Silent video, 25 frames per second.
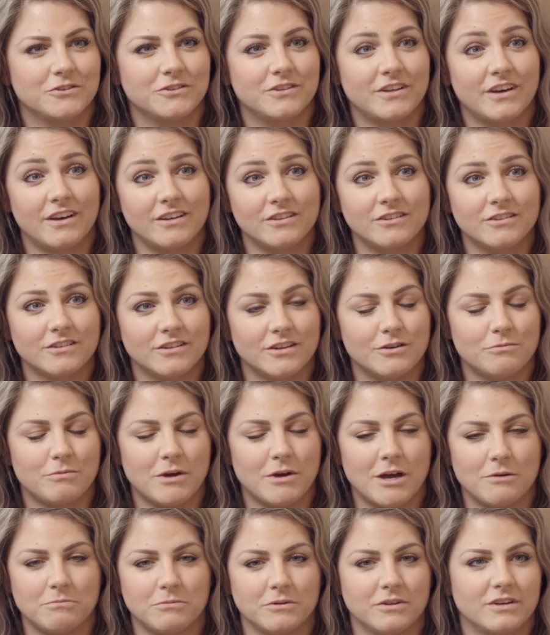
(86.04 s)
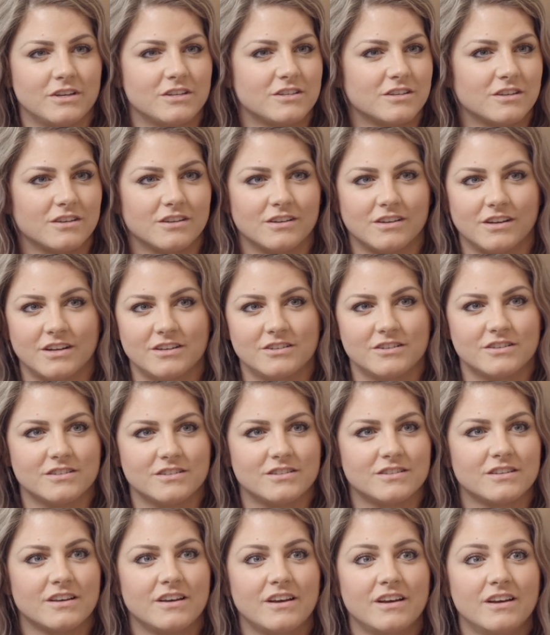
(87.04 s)
the elderly population, and I
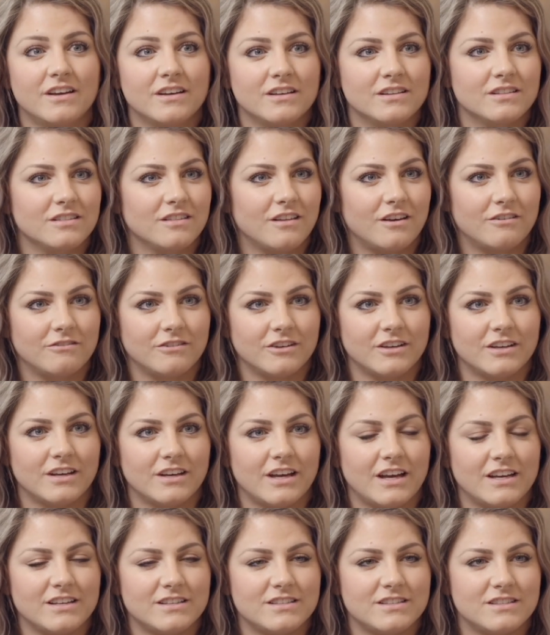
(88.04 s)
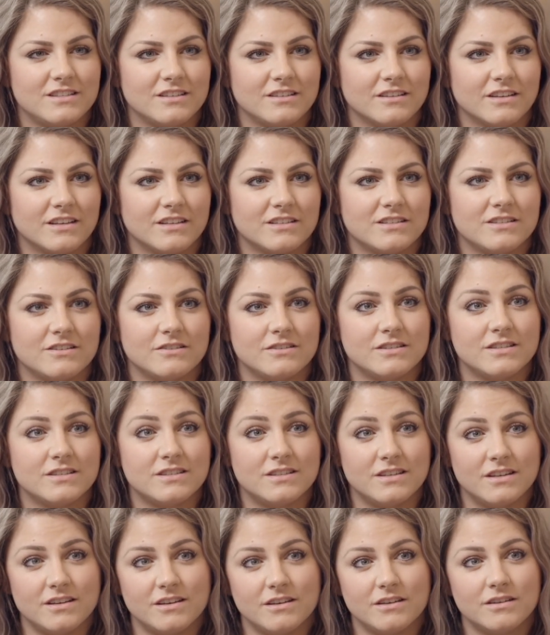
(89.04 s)
just love it. I still get to
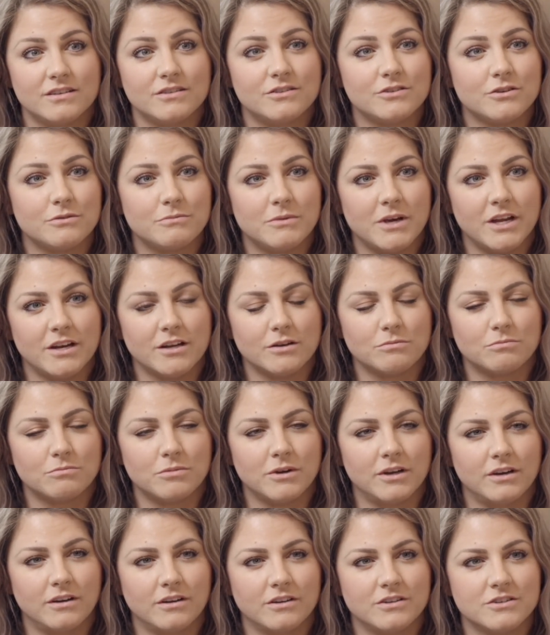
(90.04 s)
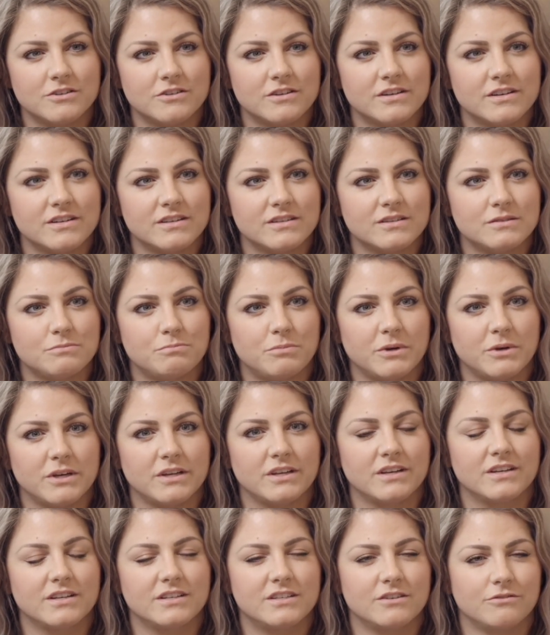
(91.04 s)
see traumatic brain injuries, but
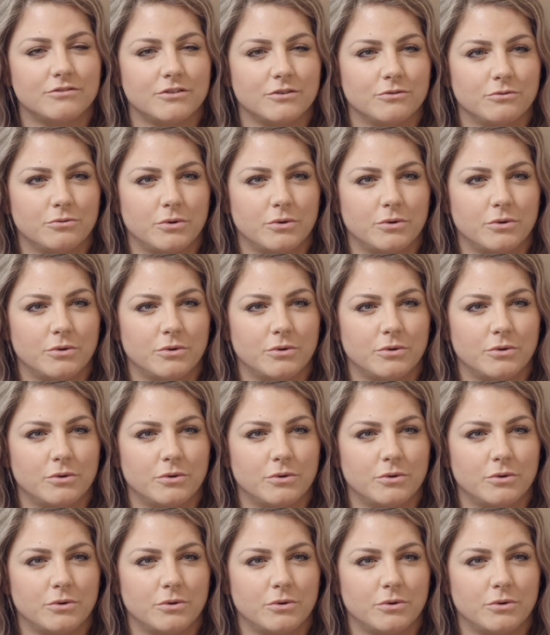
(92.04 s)
in a different